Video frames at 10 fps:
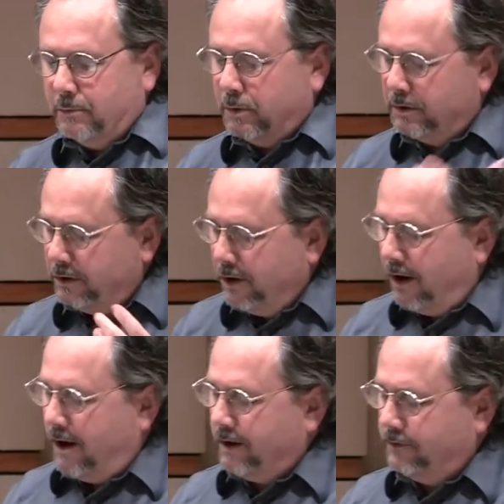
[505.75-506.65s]
with
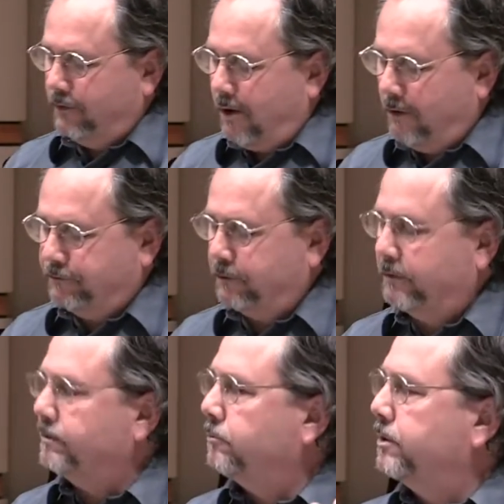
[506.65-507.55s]
God's offer
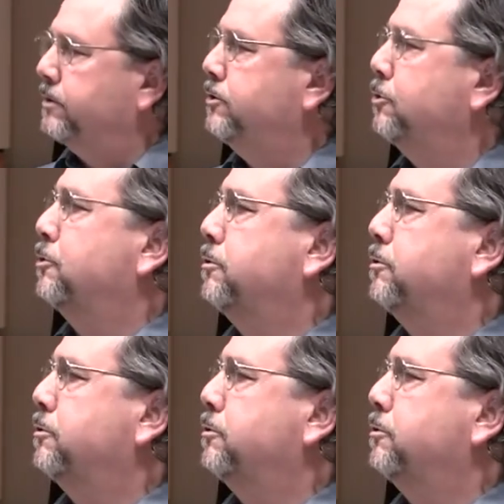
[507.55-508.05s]
of a renewed